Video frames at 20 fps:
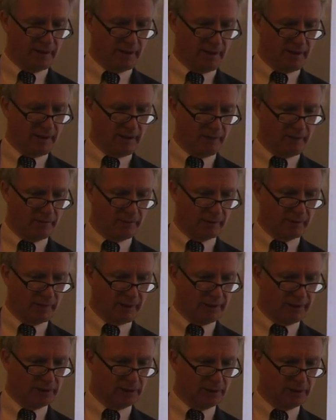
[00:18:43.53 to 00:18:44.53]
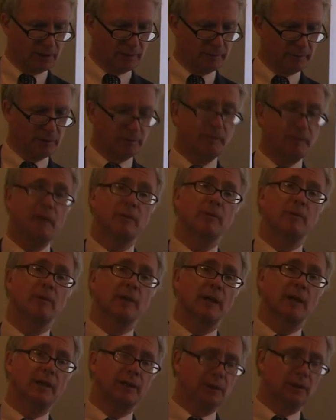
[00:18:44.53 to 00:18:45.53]
in the relationships of people and
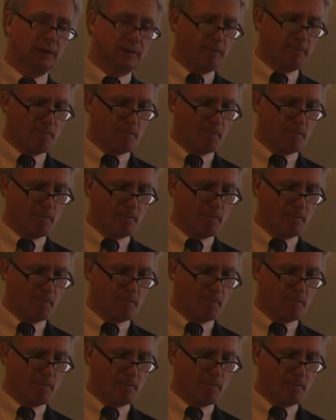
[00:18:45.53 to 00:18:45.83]
nature.